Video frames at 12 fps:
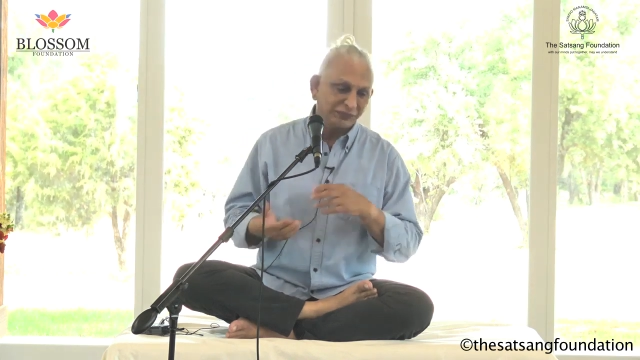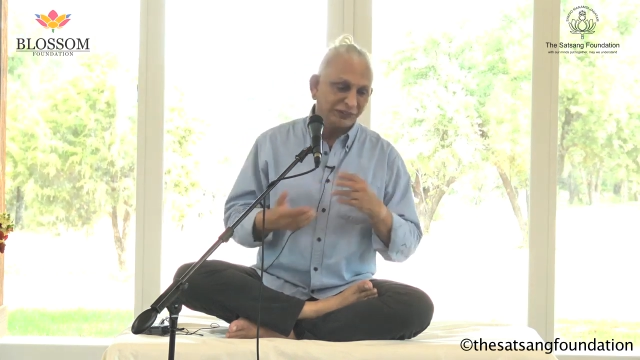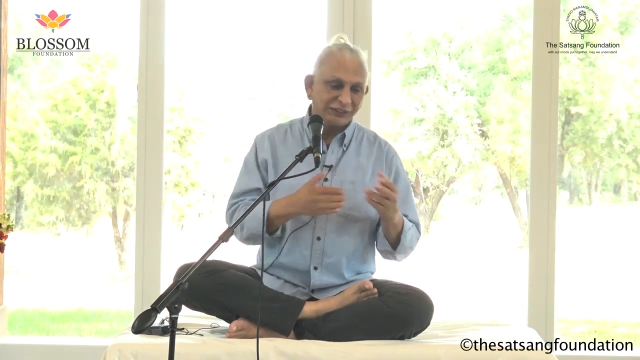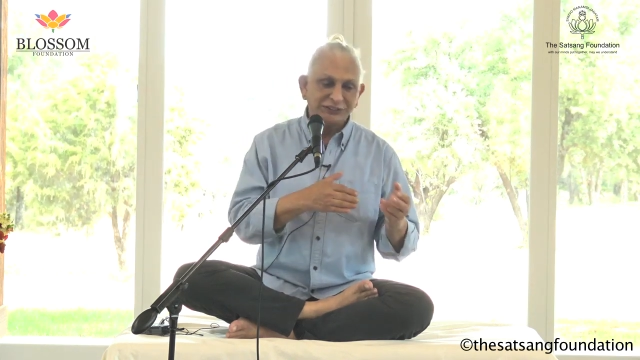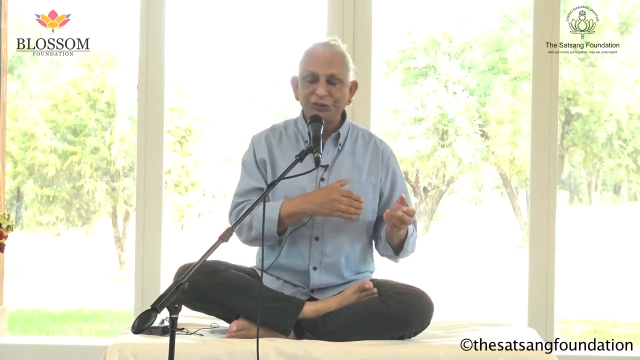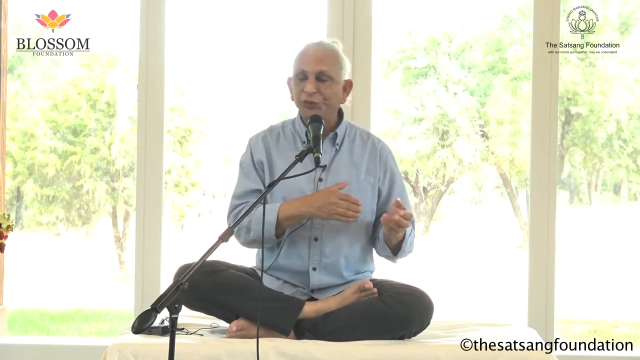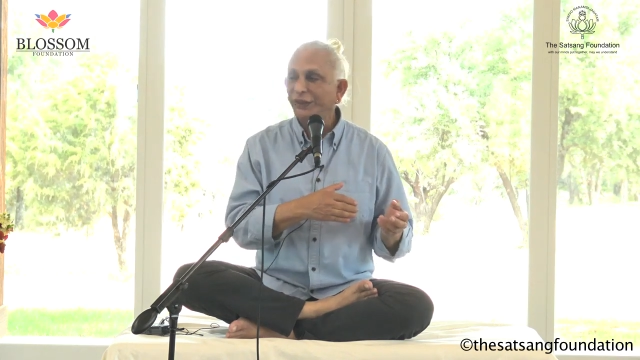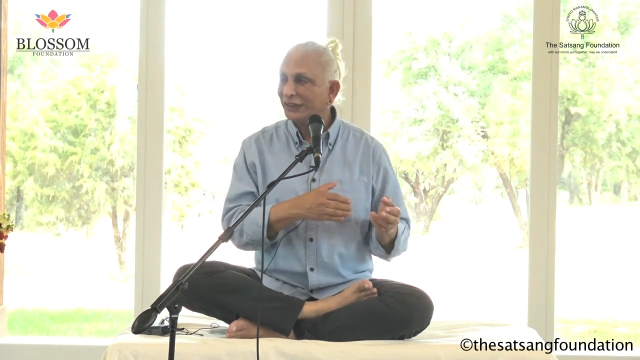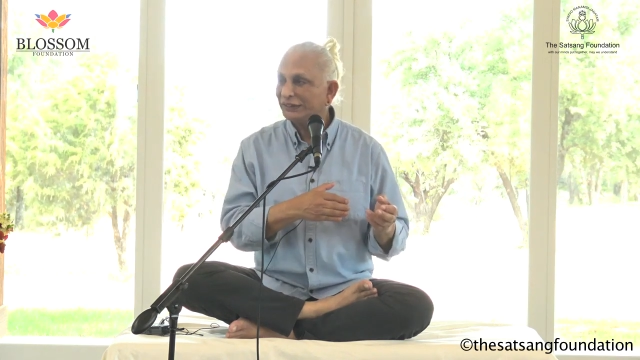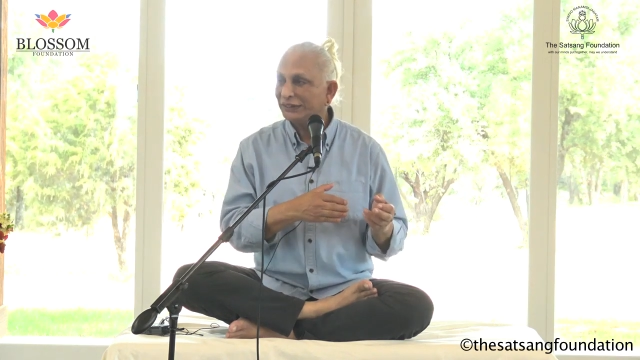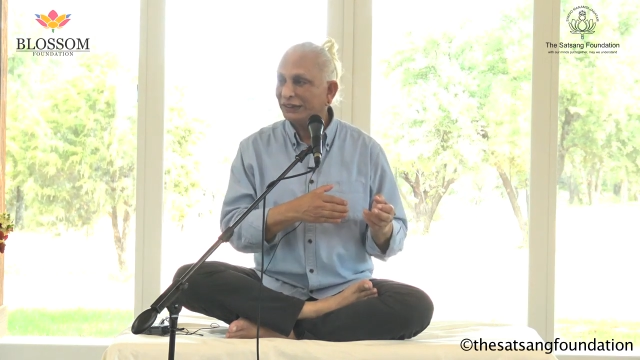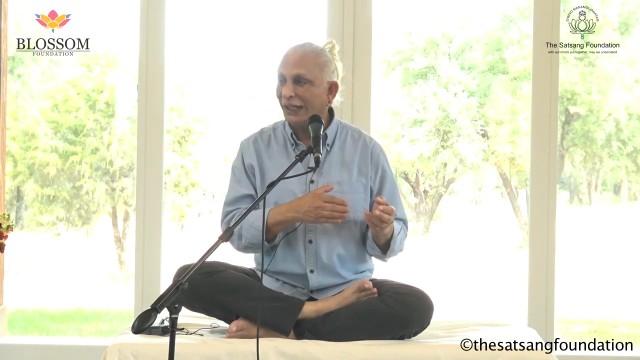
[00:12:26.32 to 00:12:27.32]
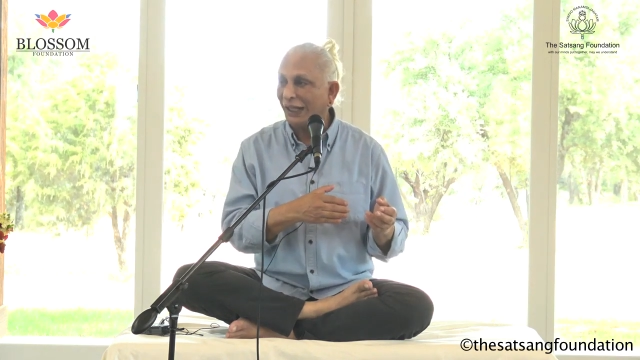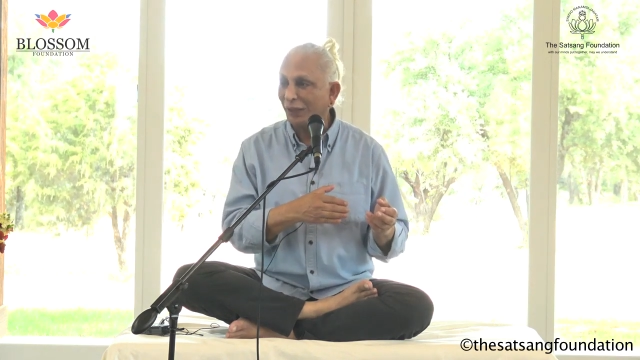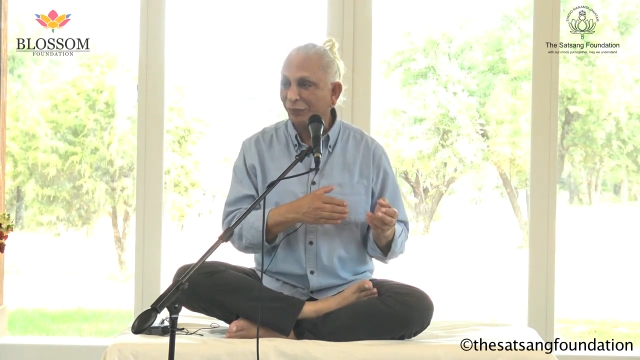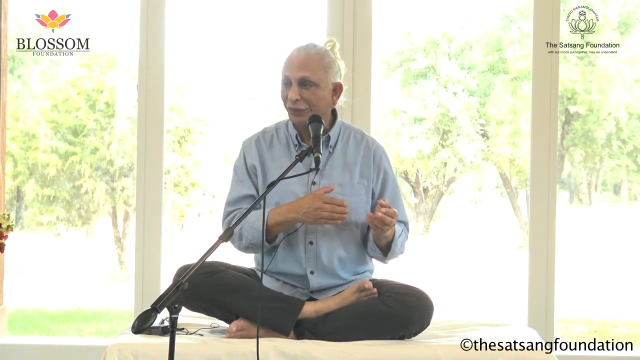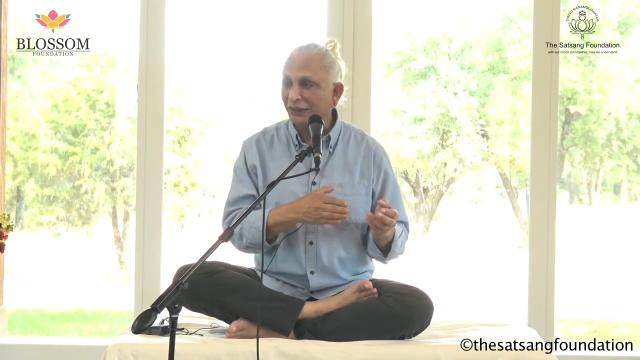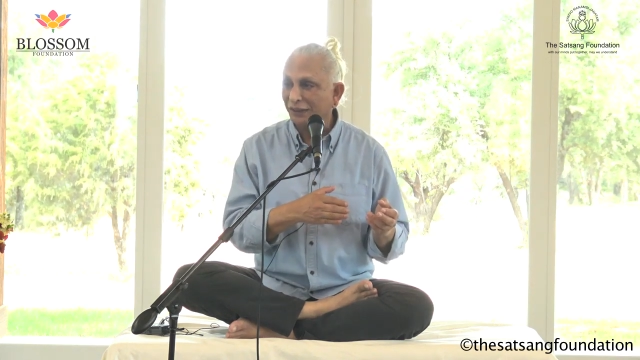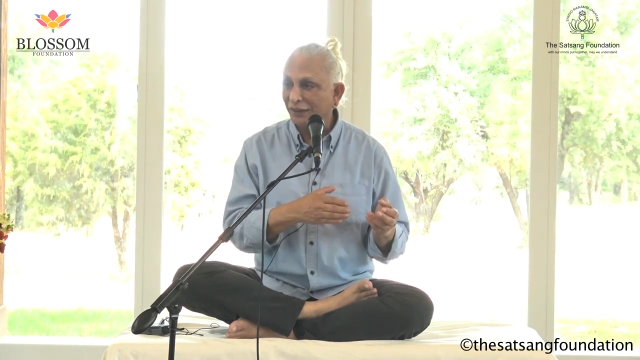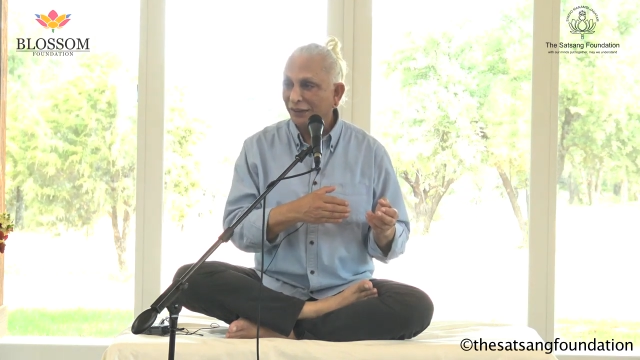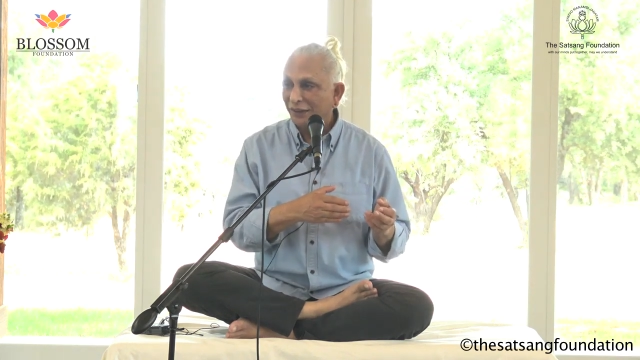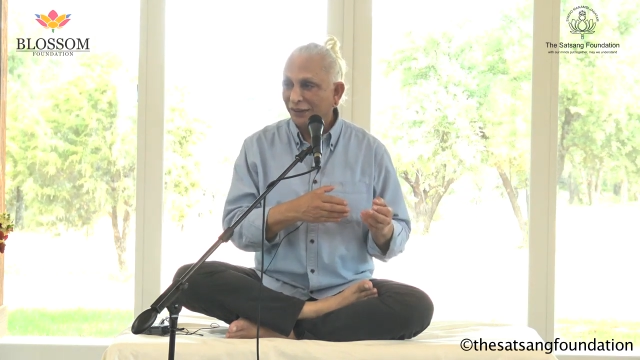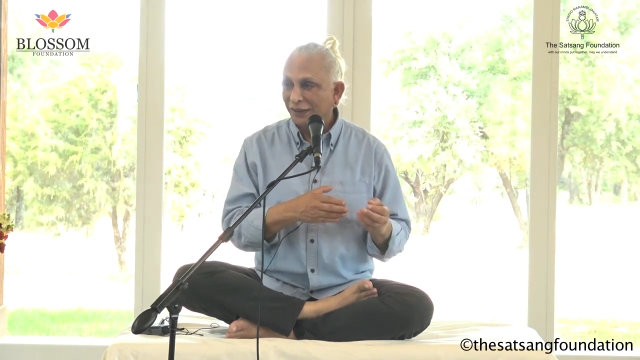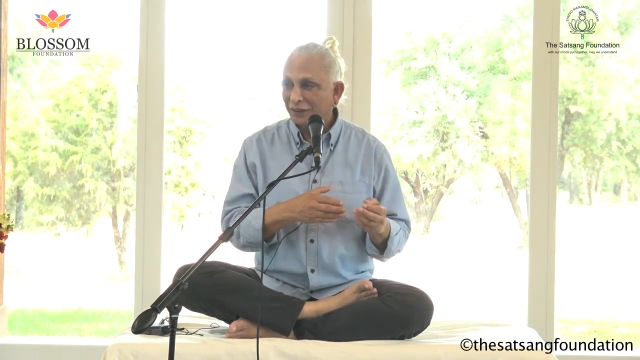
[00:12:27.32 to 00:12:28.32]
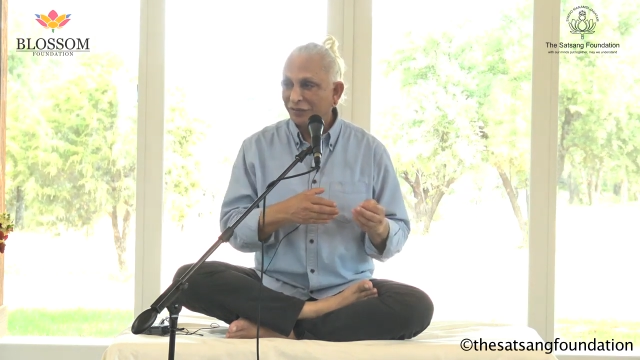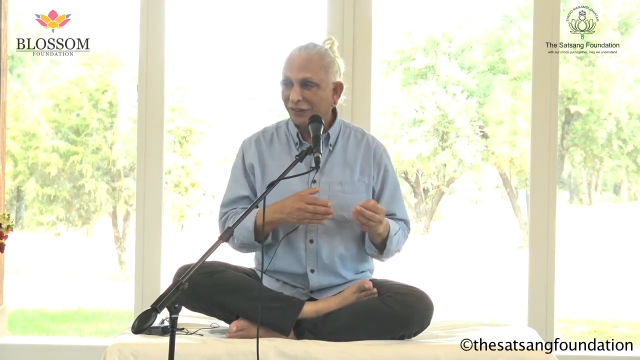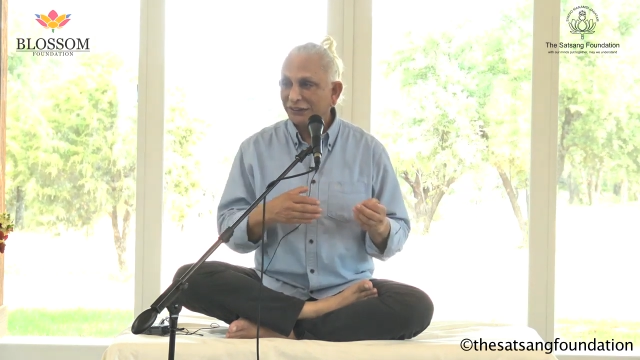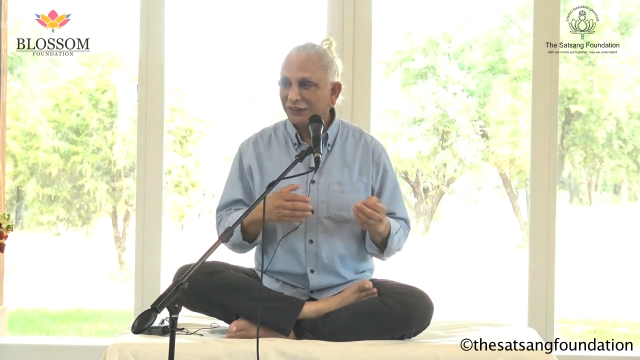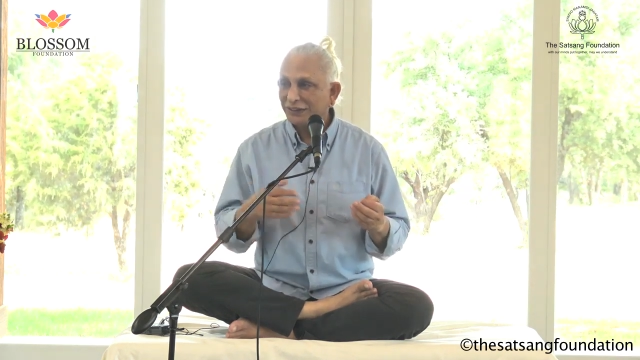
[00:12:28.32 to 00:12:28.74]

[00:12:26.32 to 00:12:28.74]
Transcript: rejuvenation happening. In fact,